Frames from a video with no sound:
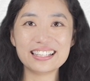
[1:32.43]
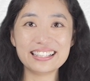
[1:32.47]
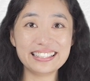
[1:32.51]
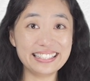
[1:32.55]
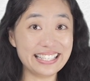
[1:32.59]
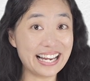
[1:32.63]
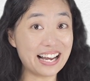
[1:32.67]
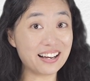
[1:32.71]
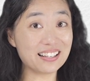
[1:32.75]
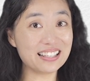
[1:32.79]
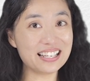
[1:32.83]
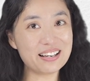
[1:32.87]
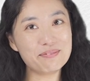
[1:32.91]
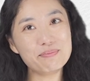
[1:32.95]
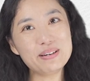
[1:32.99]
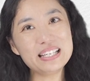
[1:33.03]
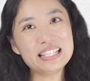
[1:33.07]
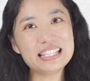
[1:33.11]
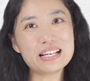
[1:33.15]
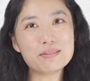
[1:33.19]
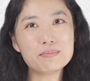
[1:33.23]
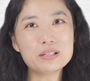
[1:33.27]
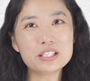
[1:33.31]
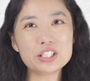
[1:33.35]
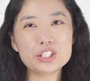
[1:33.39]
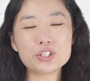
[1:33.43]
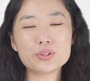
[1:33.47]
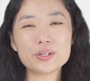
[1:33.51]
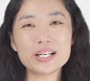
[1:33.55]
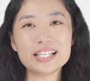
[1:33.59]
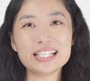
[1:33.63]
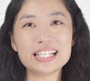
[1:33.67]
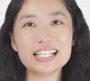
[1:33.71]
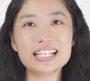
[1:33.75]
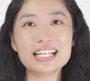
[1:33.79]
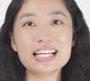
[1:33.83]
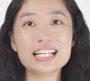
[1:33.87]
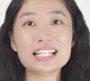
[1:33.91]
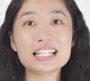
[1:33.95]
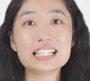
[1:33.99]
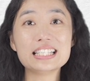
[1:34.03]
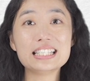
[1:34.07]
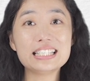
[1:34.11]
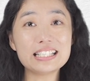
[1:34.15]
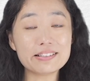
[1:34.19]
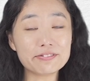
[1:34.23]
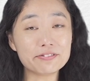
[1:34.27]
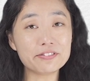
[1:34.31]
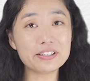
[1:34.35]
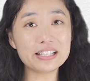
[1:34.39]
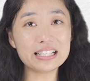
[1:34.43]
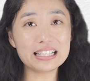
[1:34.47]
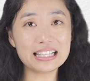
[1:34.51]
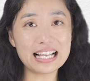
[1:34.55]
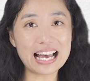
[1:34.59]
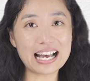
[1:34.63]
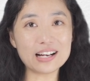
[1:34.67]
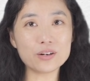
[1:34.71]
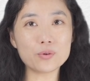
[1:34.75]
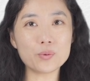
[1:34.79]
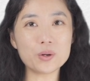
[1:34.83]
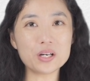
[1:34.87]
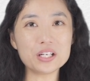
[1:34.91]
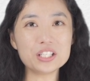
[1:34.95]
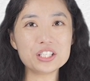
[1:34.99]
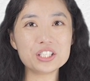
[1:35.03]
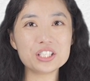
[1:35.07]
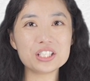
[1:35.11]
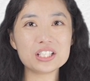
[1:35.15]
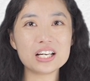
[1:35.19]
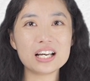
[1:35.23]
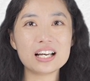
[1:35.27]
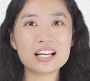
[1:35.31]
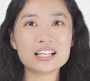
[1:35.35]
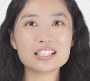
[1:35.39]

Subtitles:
Now let me demonstrate it in a different language